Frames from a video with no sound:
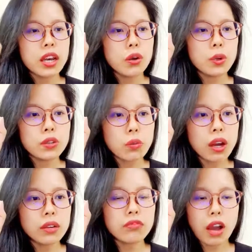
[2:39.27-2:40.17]
Week
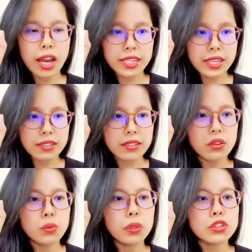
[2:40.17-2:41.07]
1 for ideas,
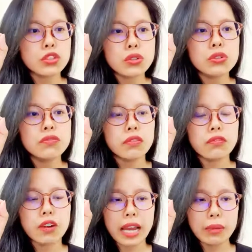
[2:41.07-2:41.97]
week 2 for
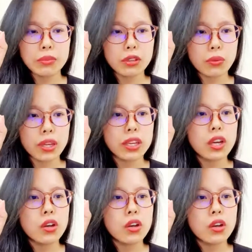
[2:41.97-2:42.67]
vocabulary,